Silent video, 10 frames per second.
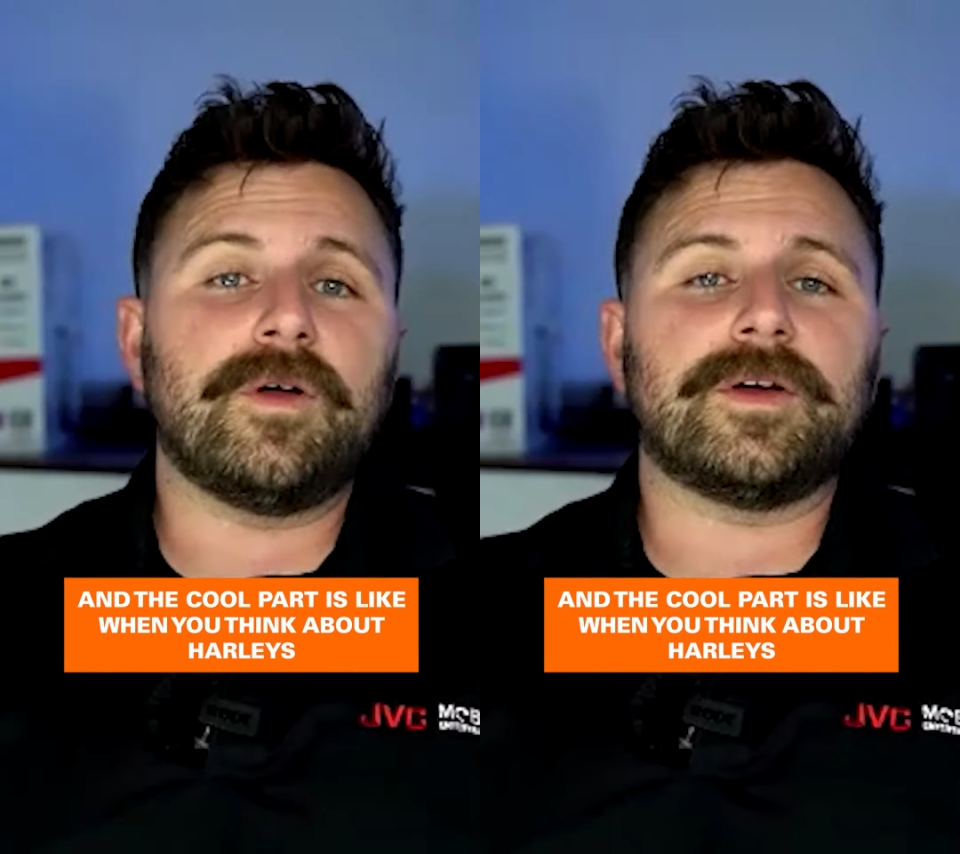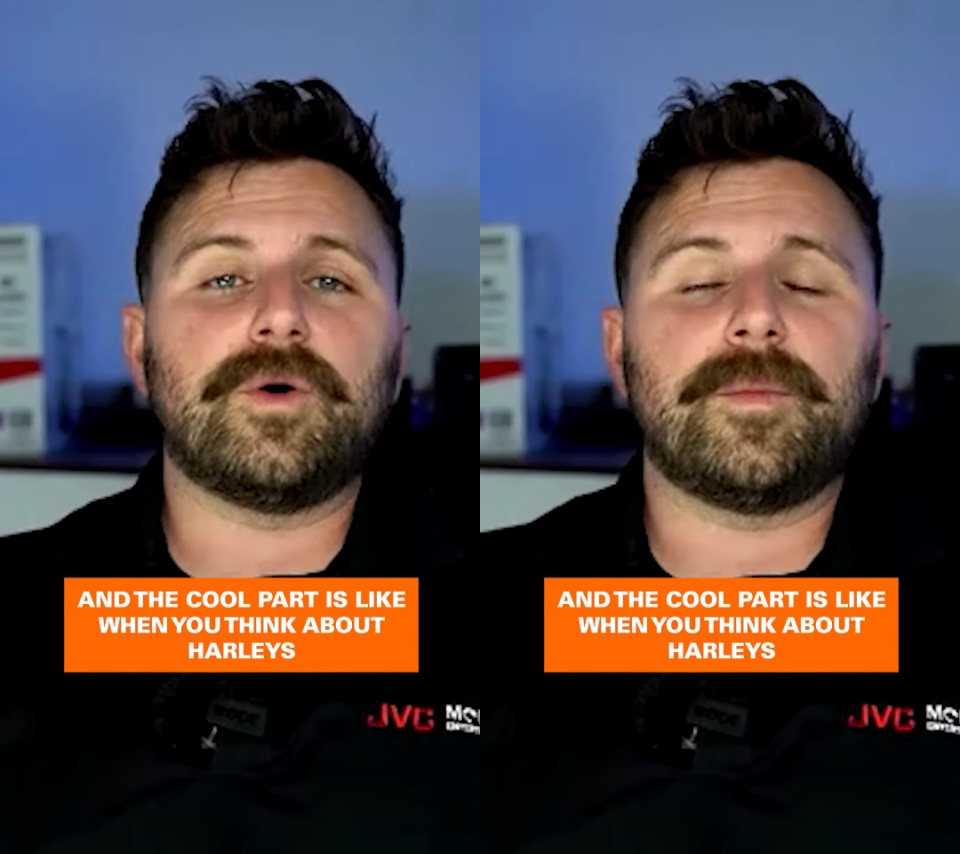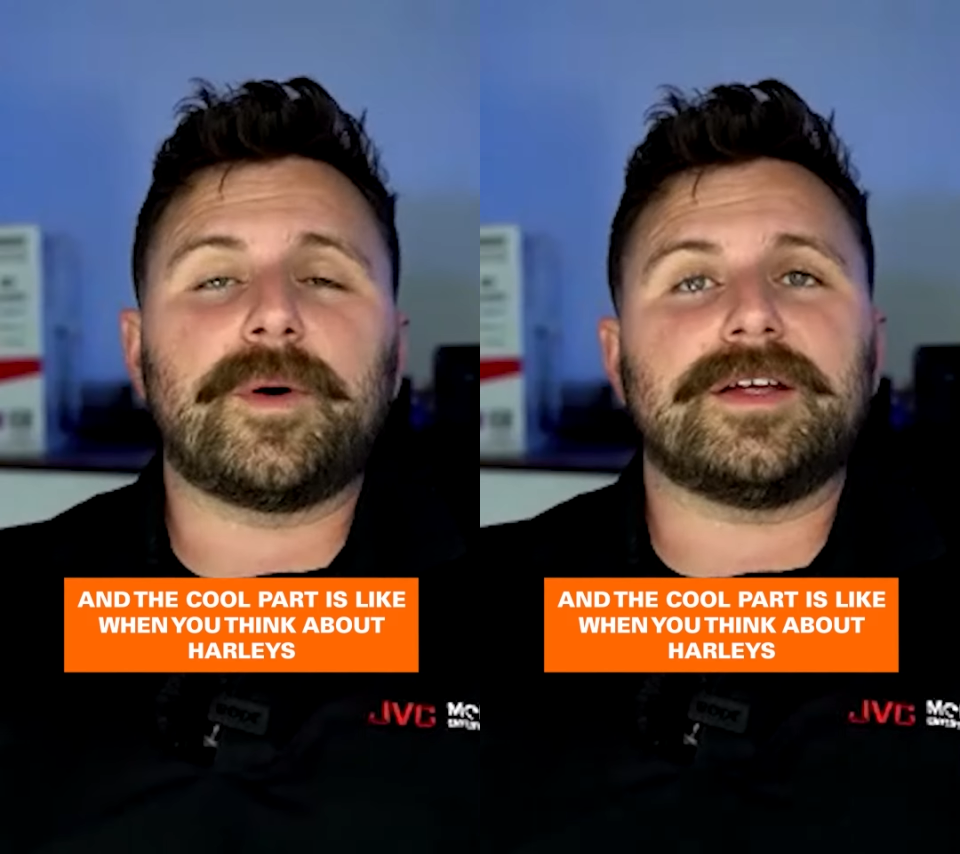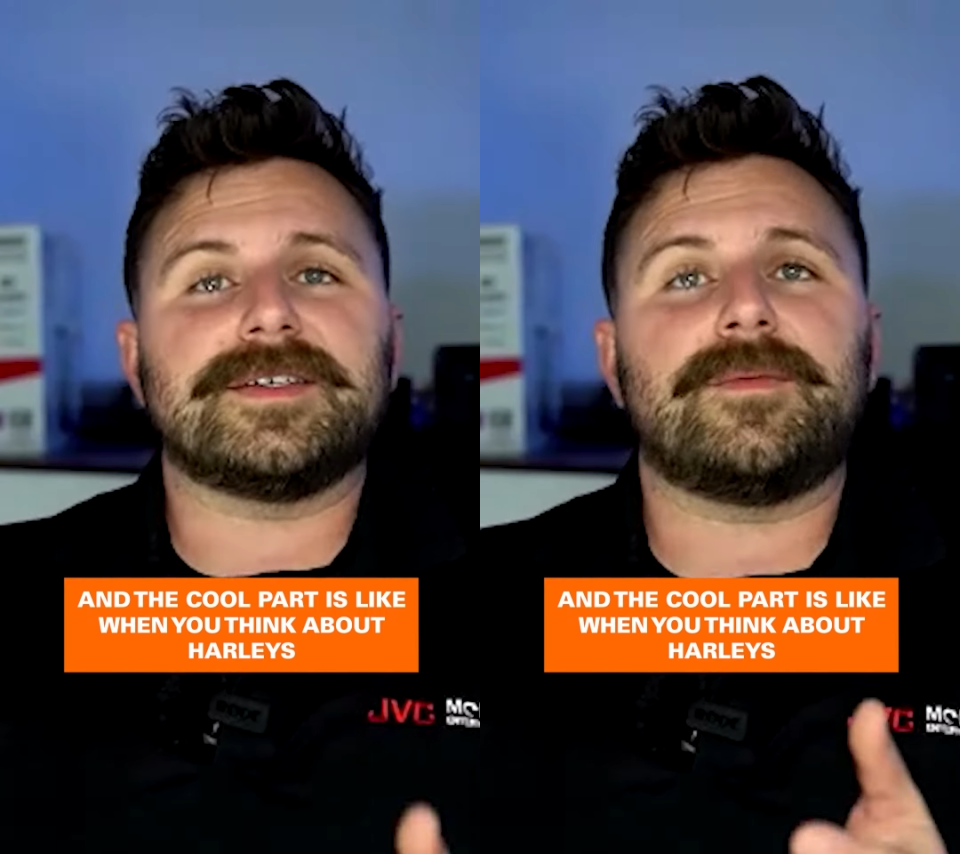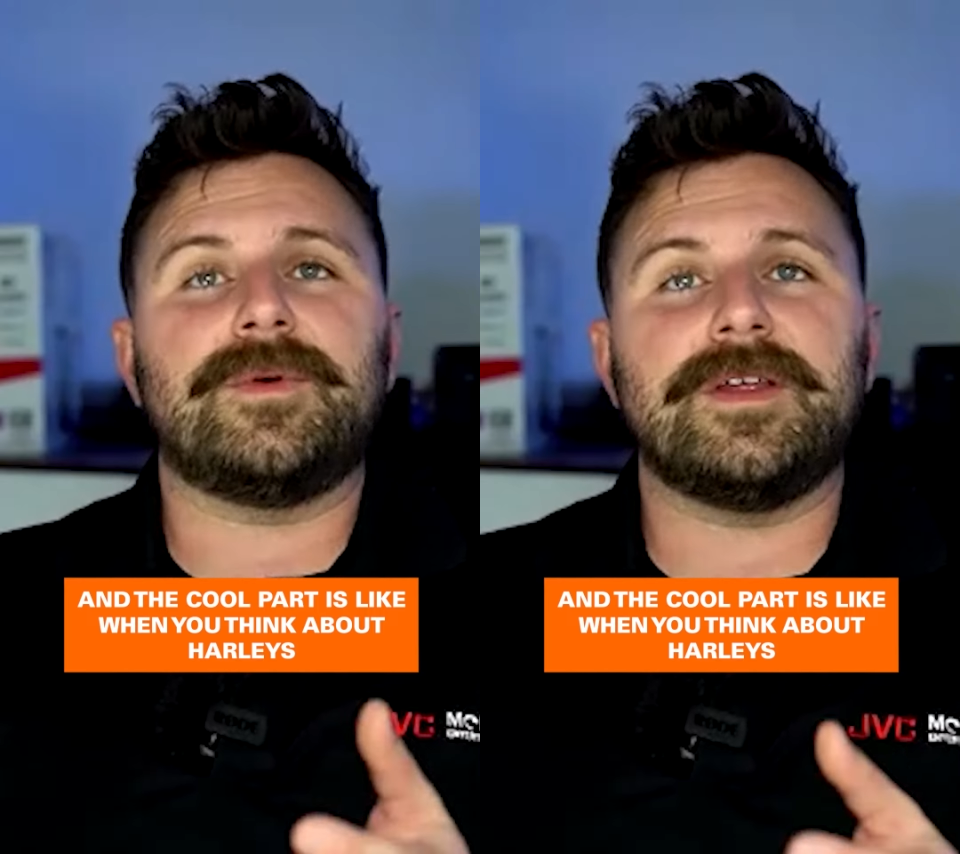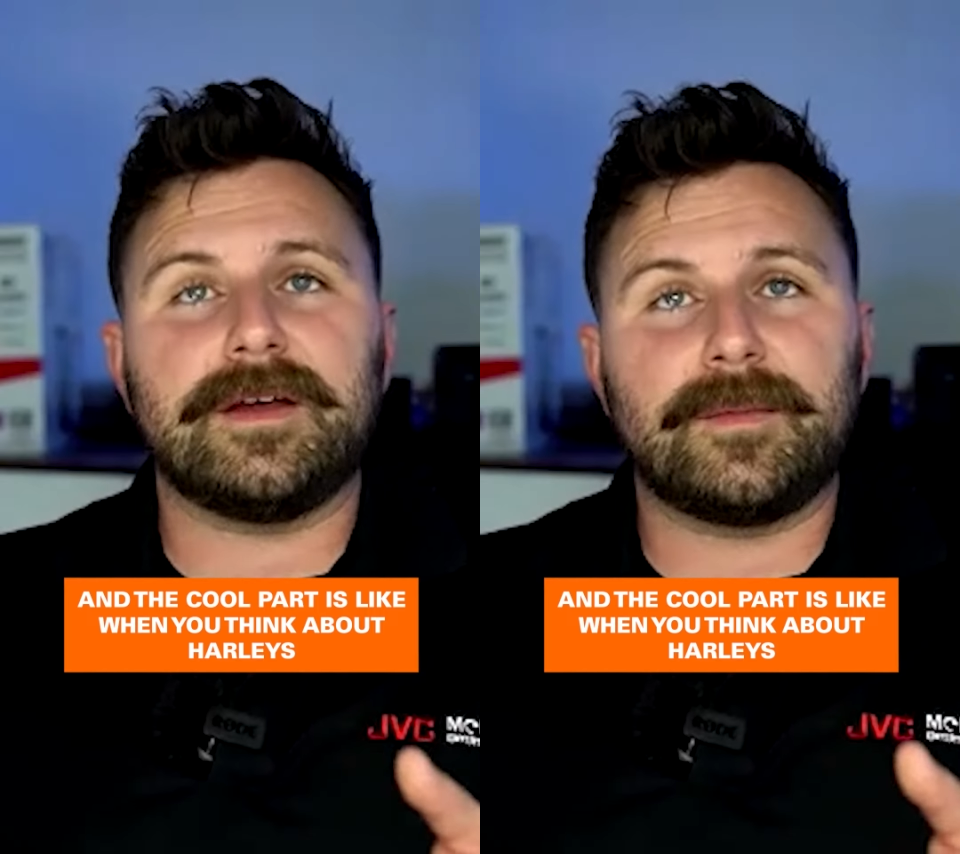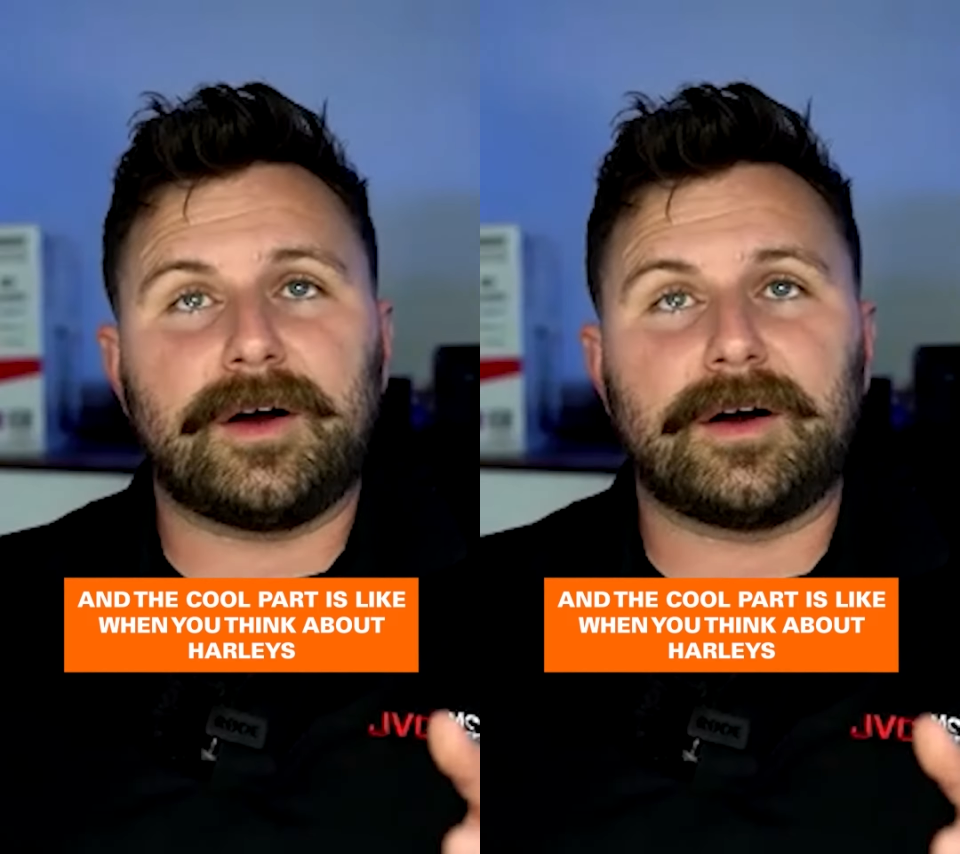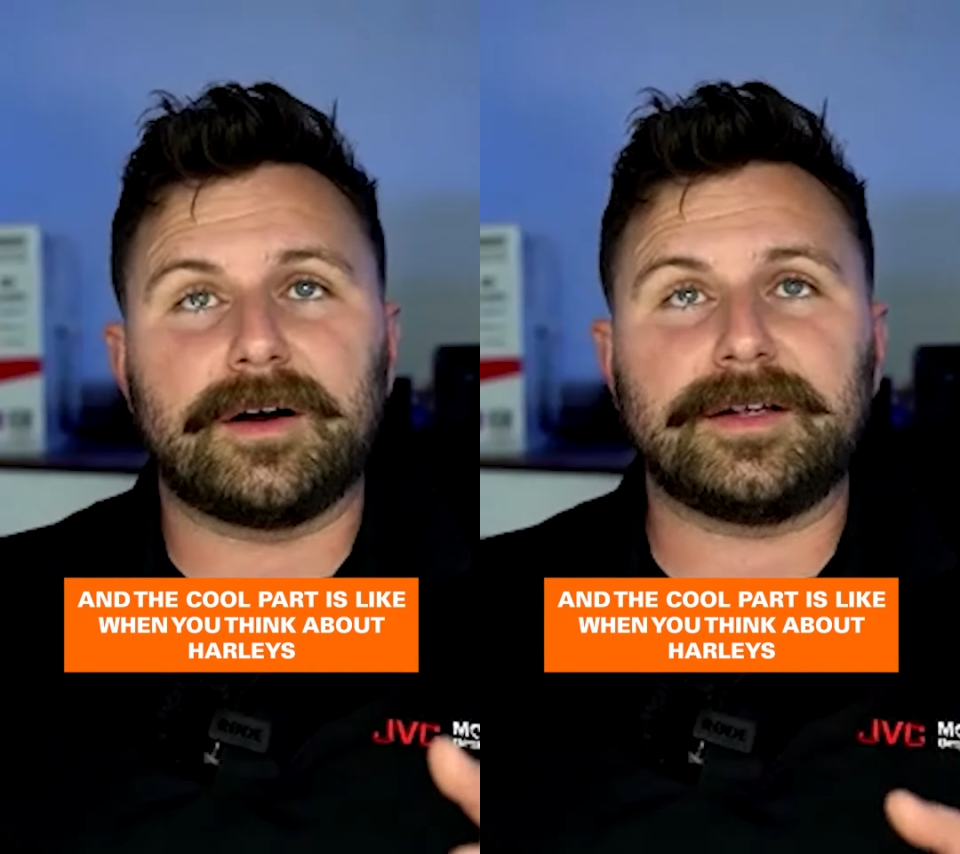the cool part is, like, when you think
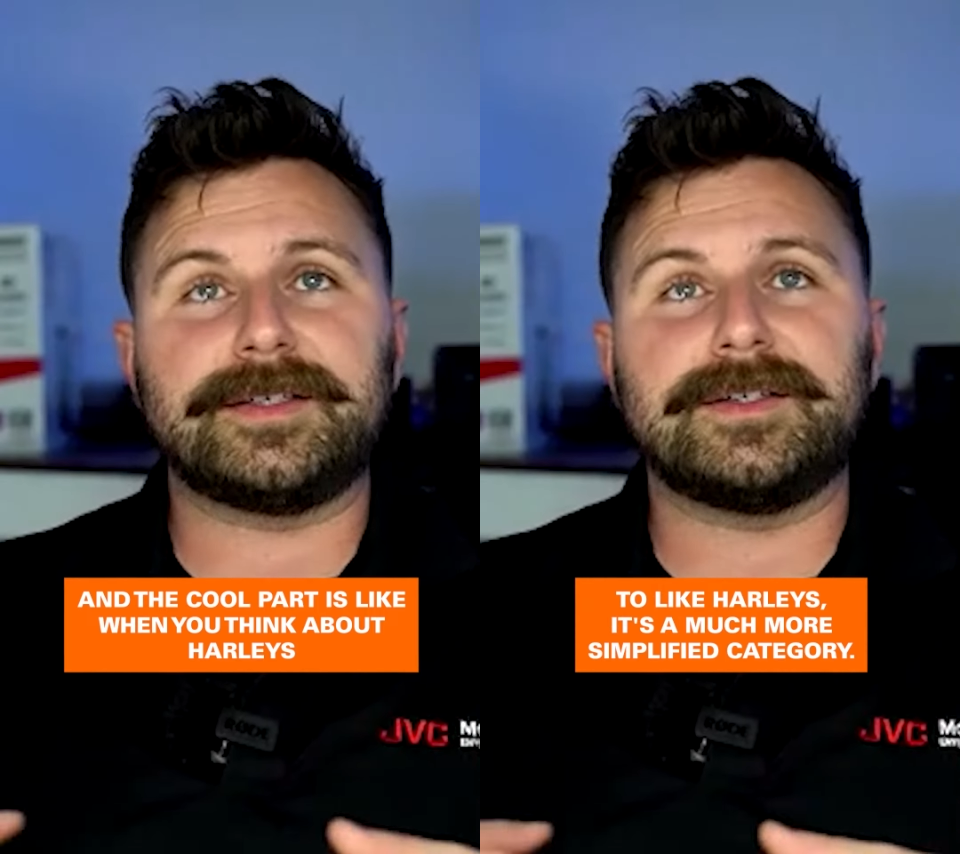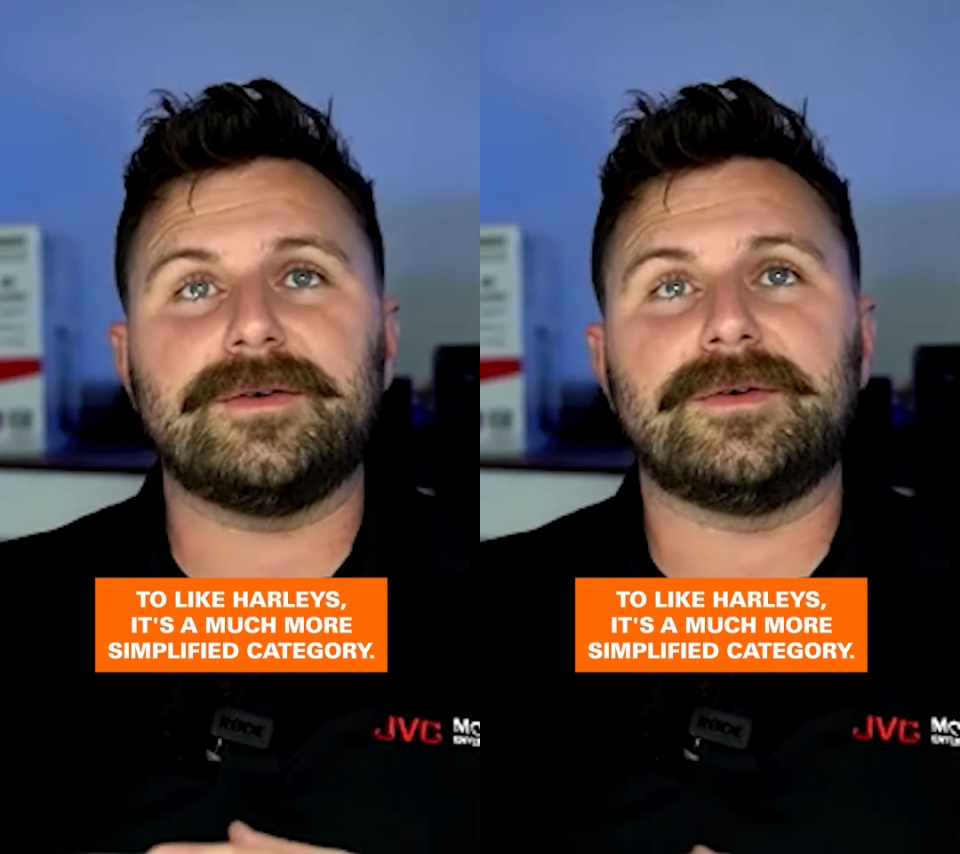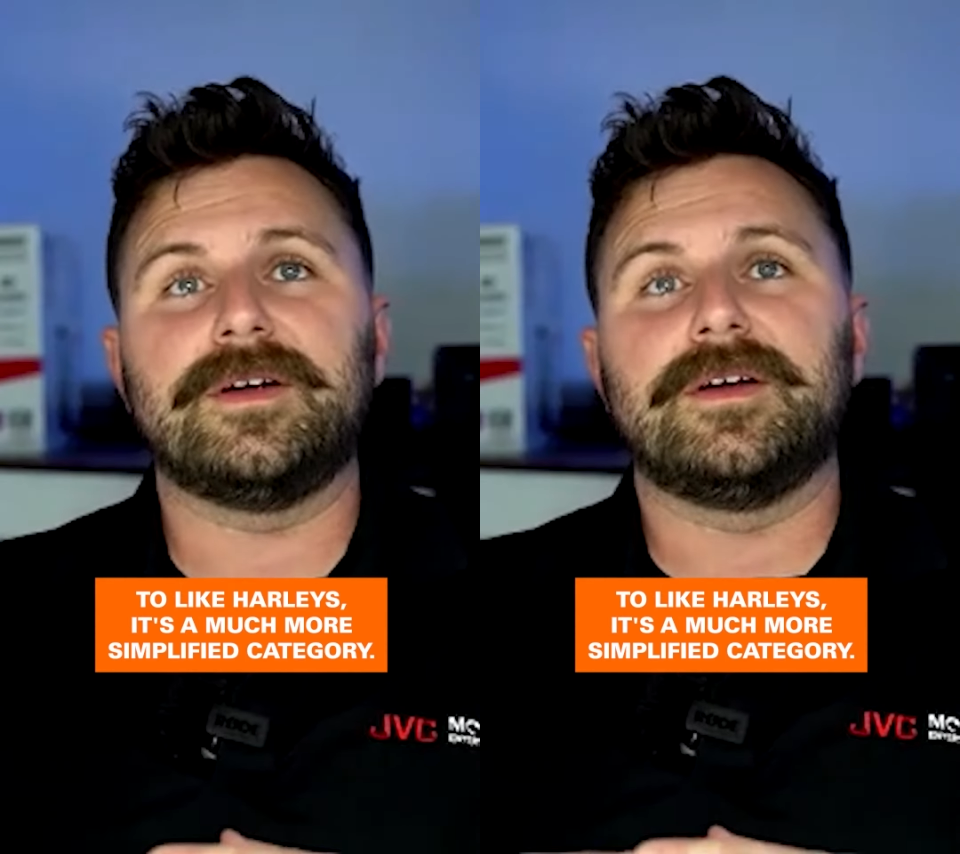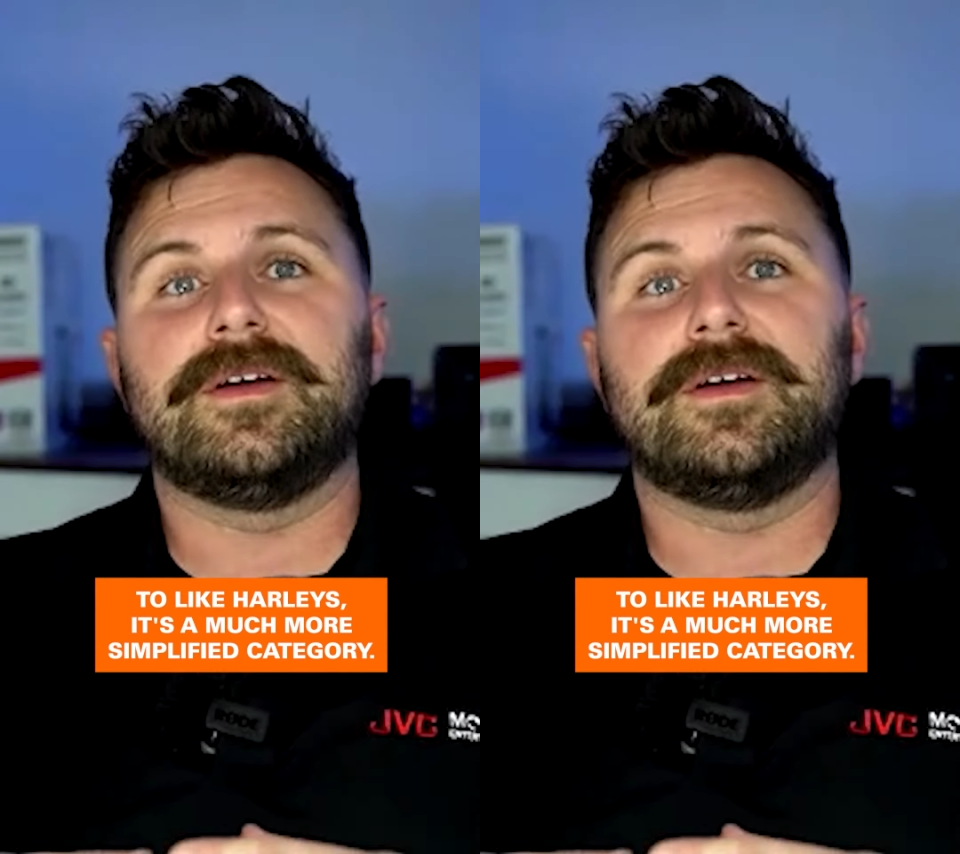about Harleys too,